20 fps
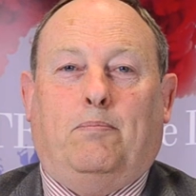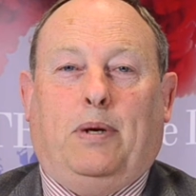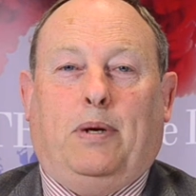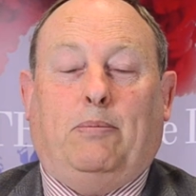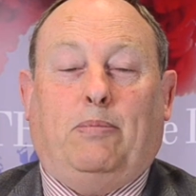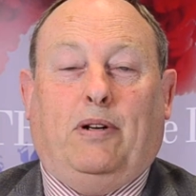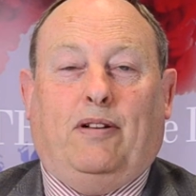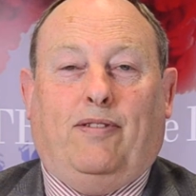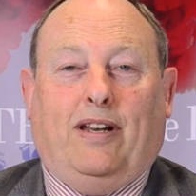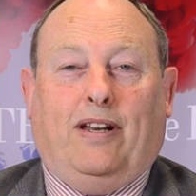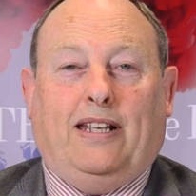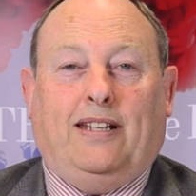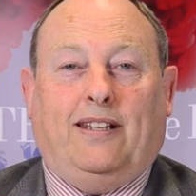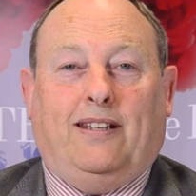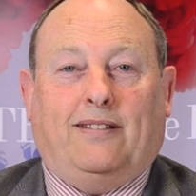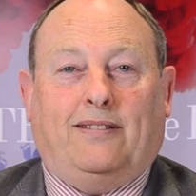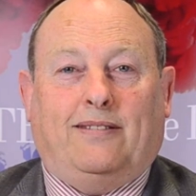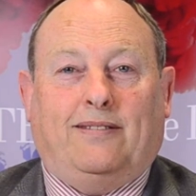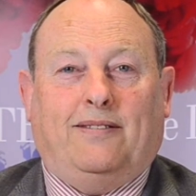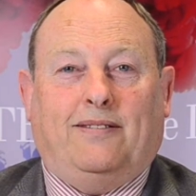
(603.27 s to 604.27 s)
People of
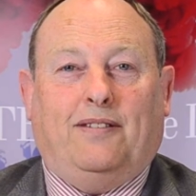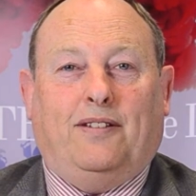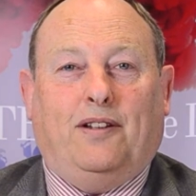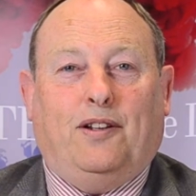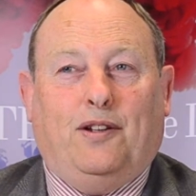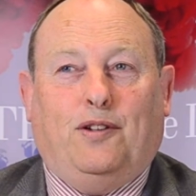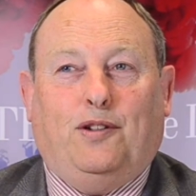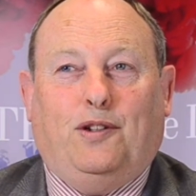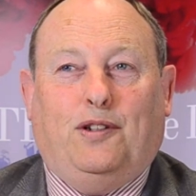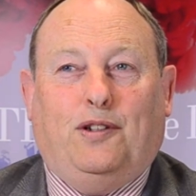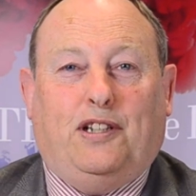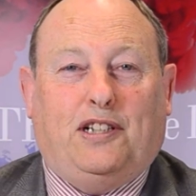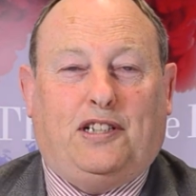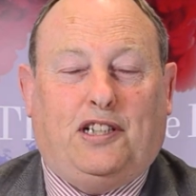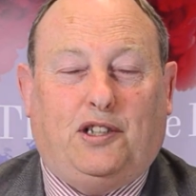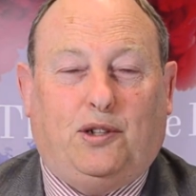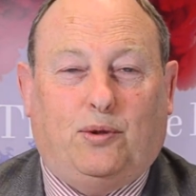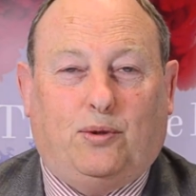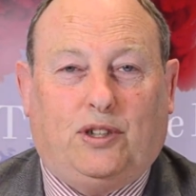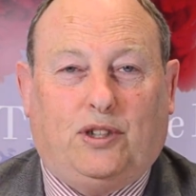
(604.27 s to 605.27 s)
Lincoln, This
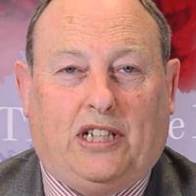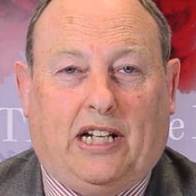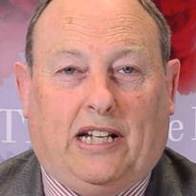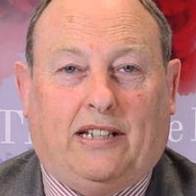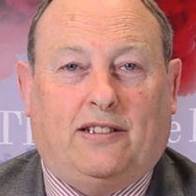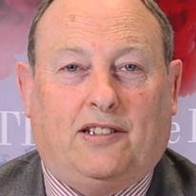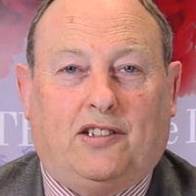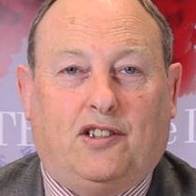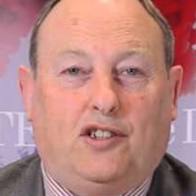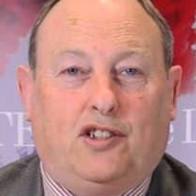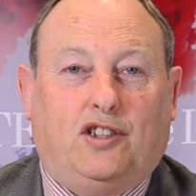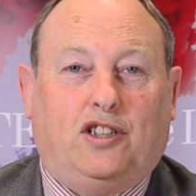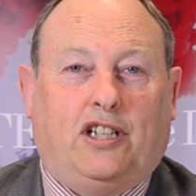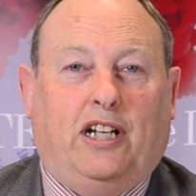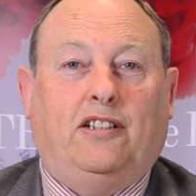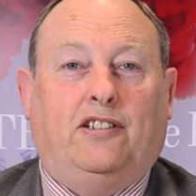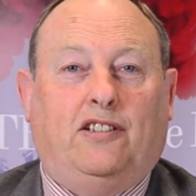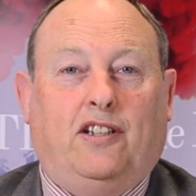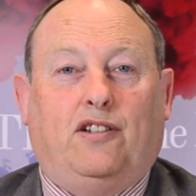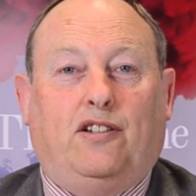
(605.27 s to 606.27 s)
is your chance to
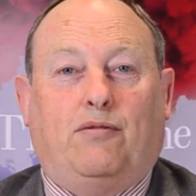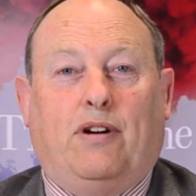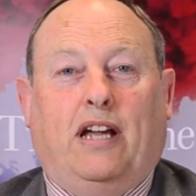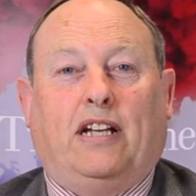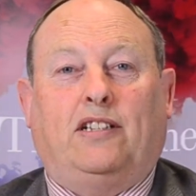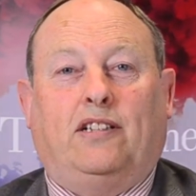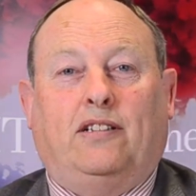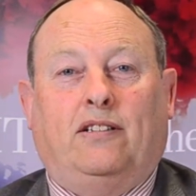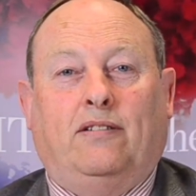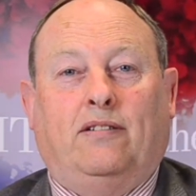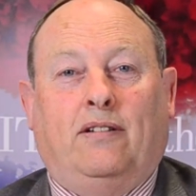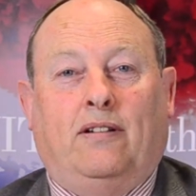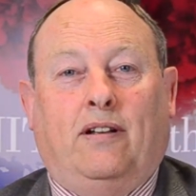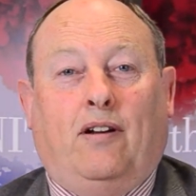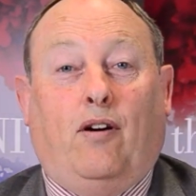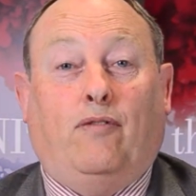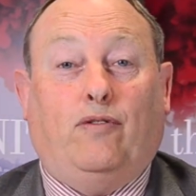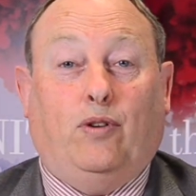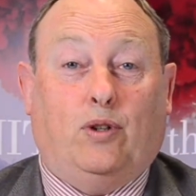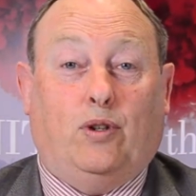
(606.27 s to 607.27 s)
change the direction
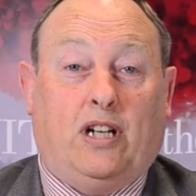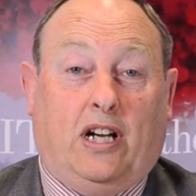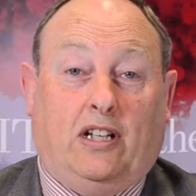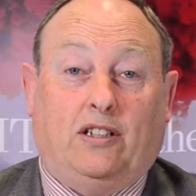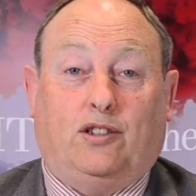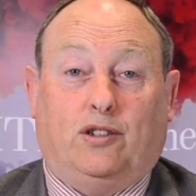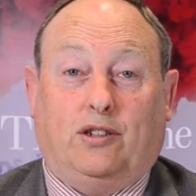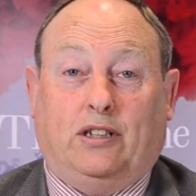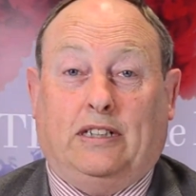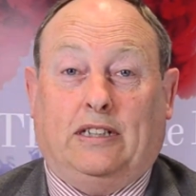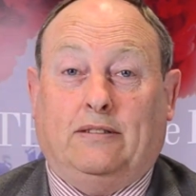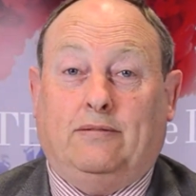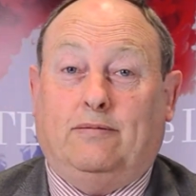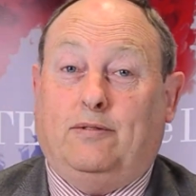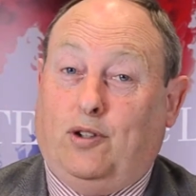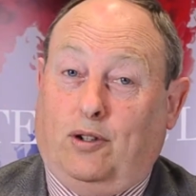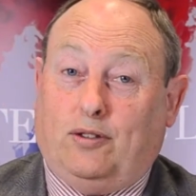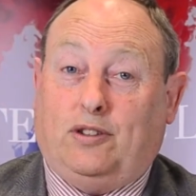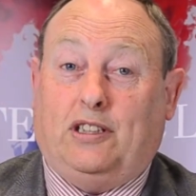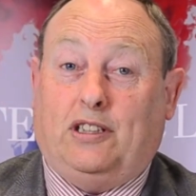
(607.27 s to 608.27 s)
of your country,
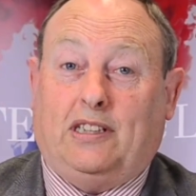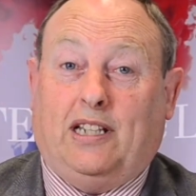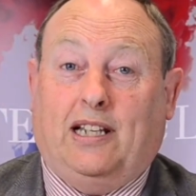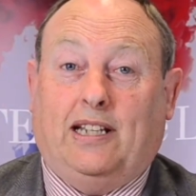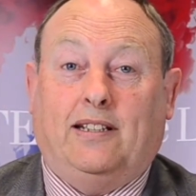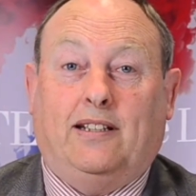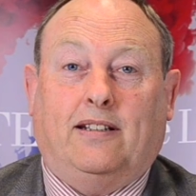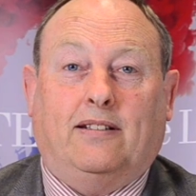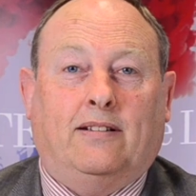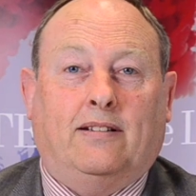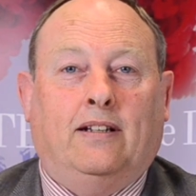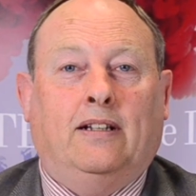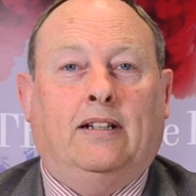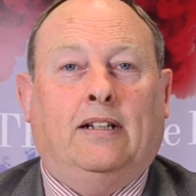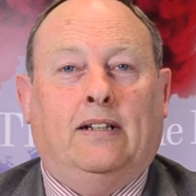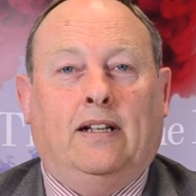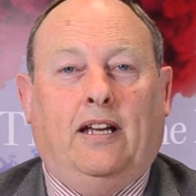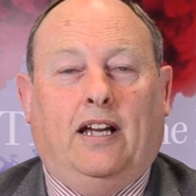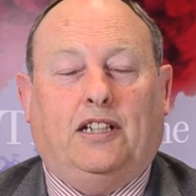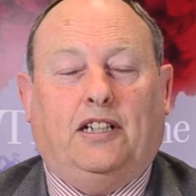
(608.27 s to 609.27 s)
not just Lincoln.
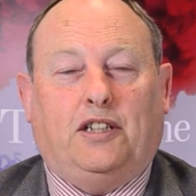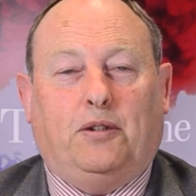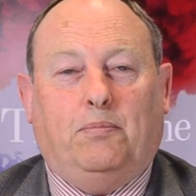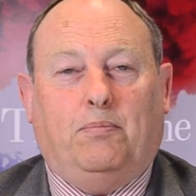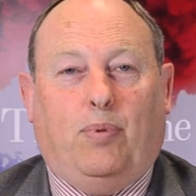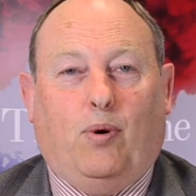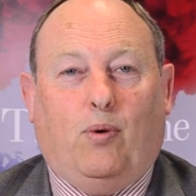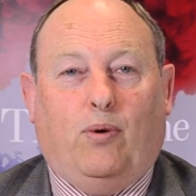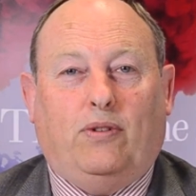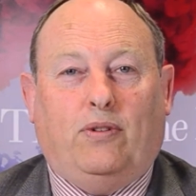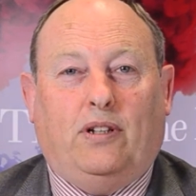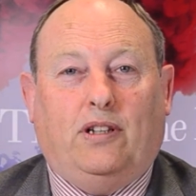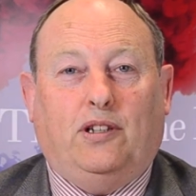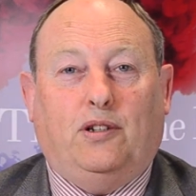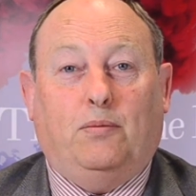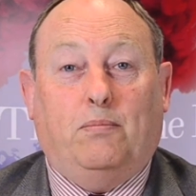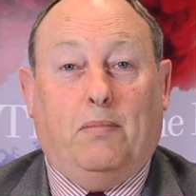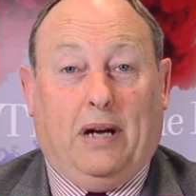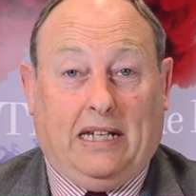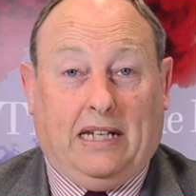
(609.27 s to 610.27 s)
It's important that
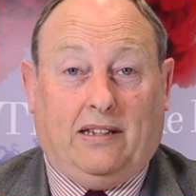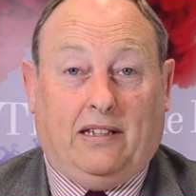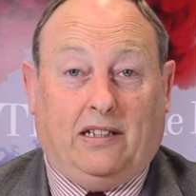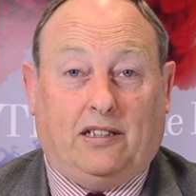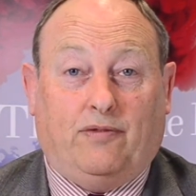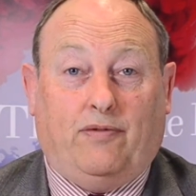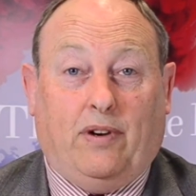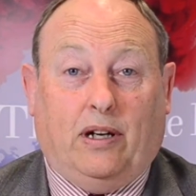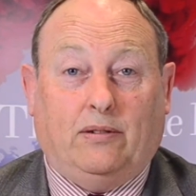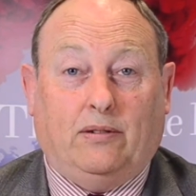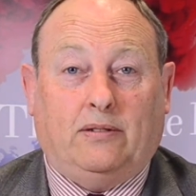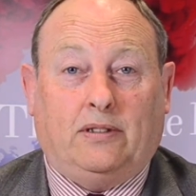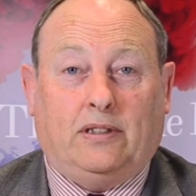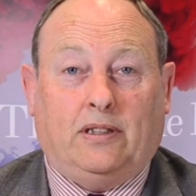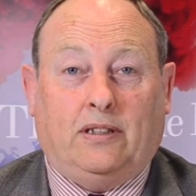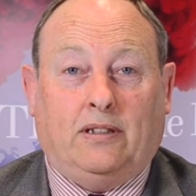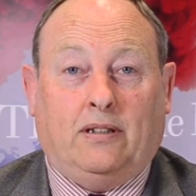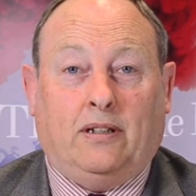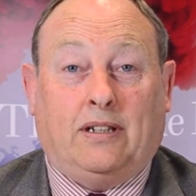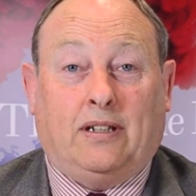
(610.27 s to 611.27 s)
you make this vote
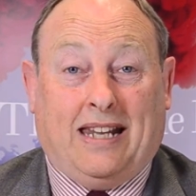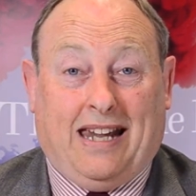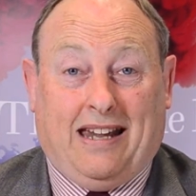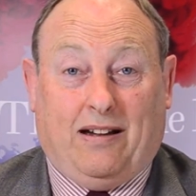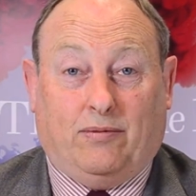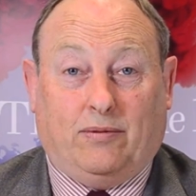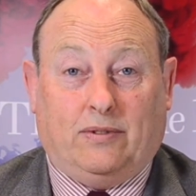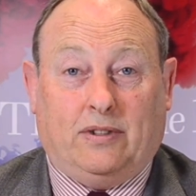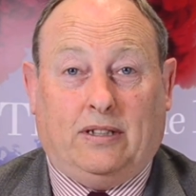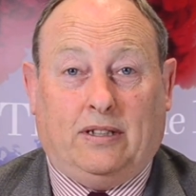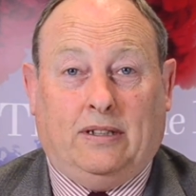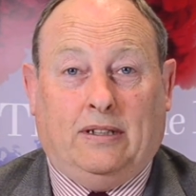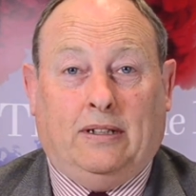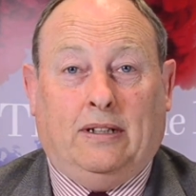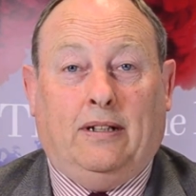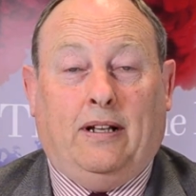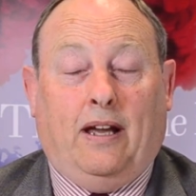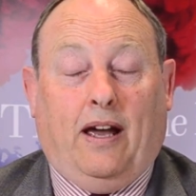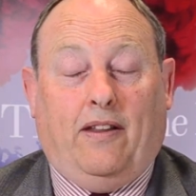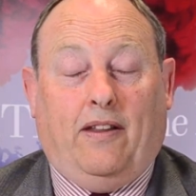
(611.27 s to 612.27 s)
count,
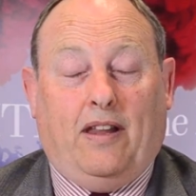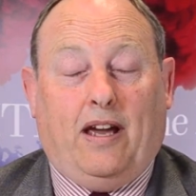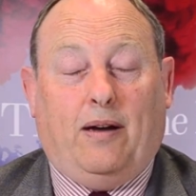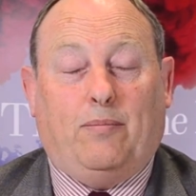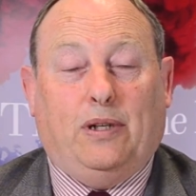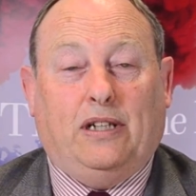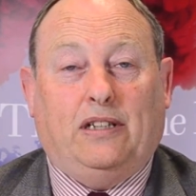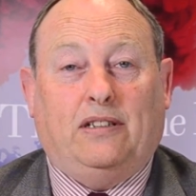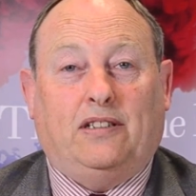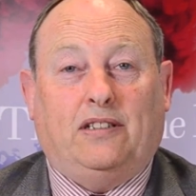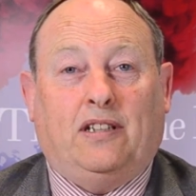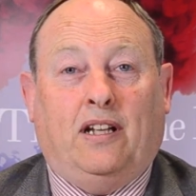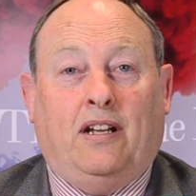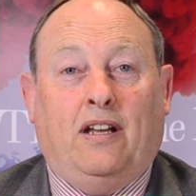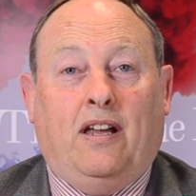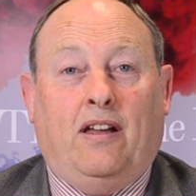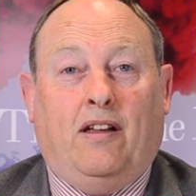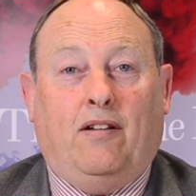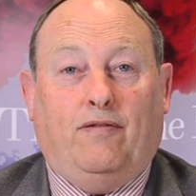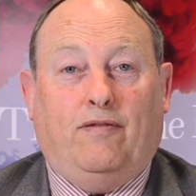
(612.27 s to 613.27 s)
and that means
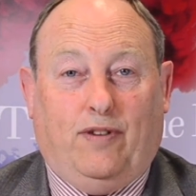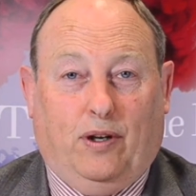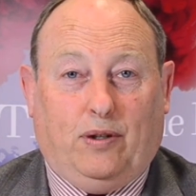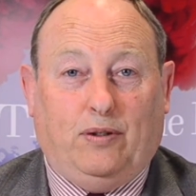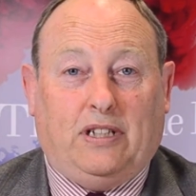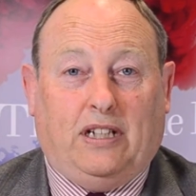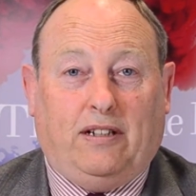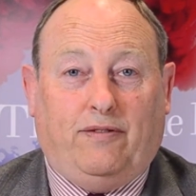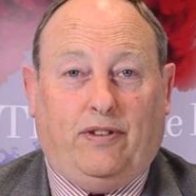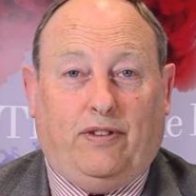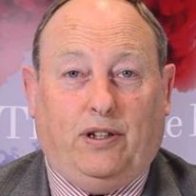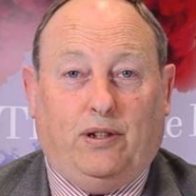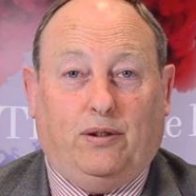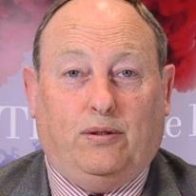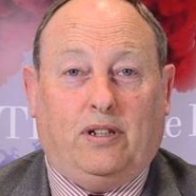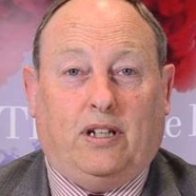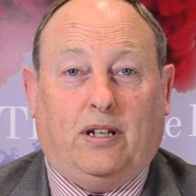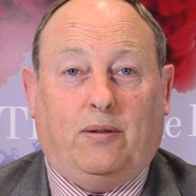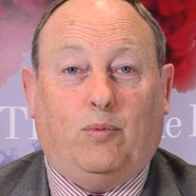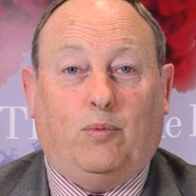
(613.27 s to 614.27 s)
voting for
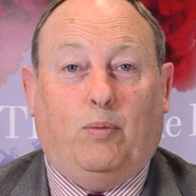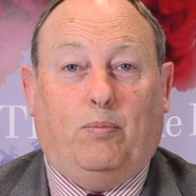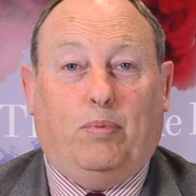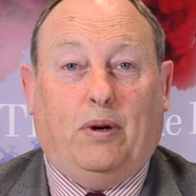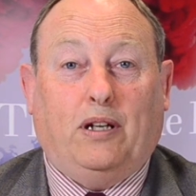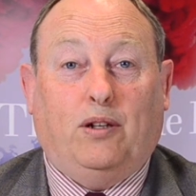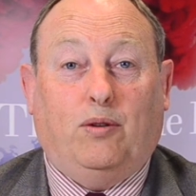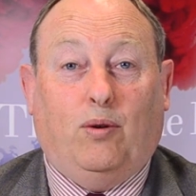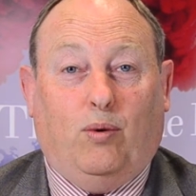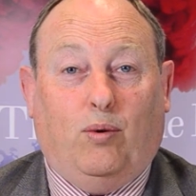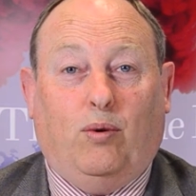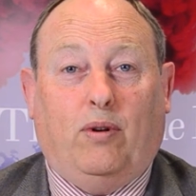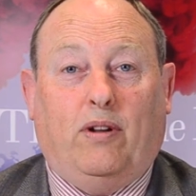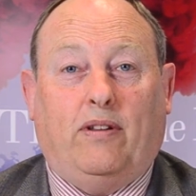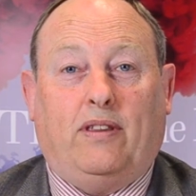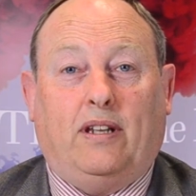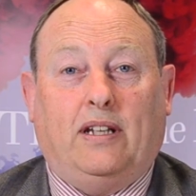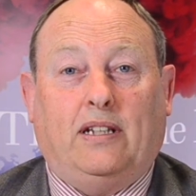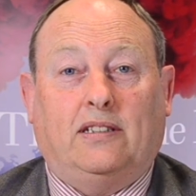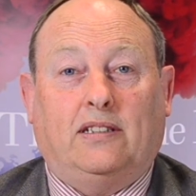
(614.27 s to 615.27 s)
UKIP will bring you all the
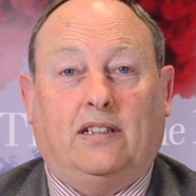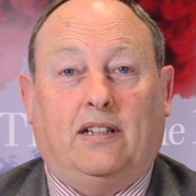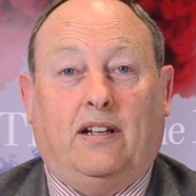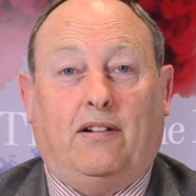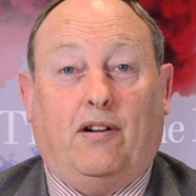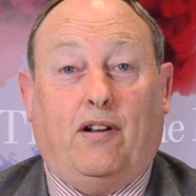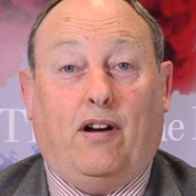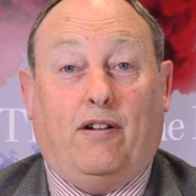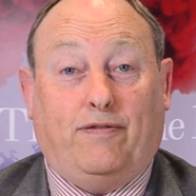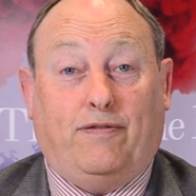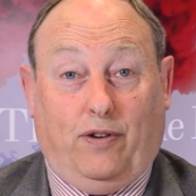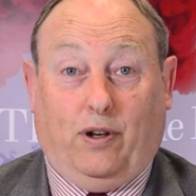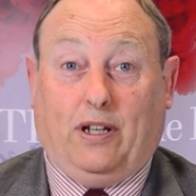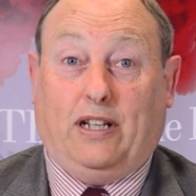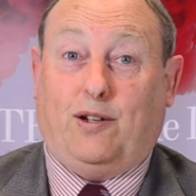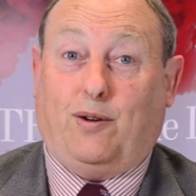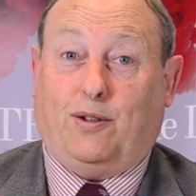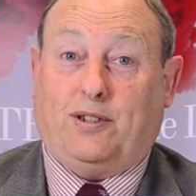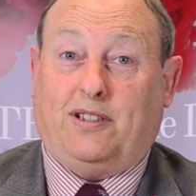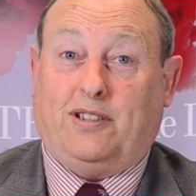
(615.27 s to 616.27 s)
things that are in our fully
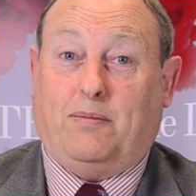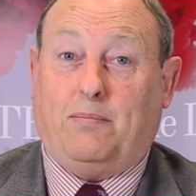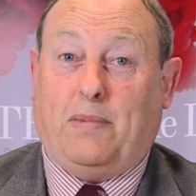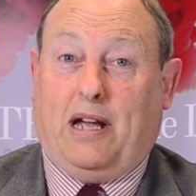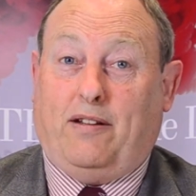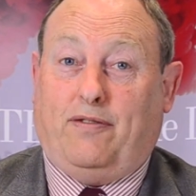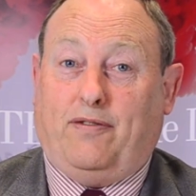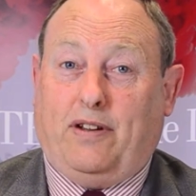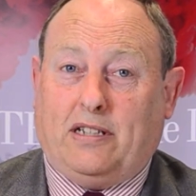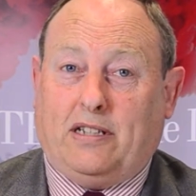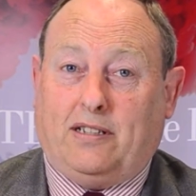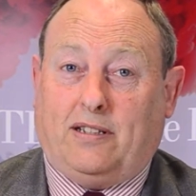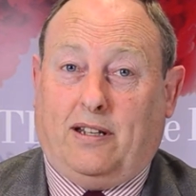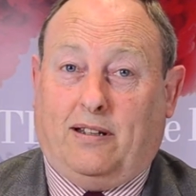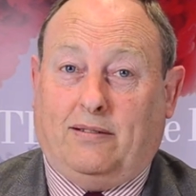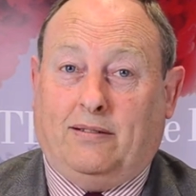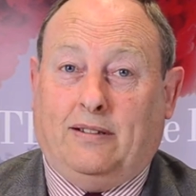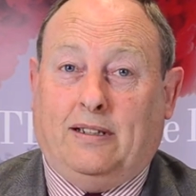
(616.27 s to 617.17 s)
costed manifesto.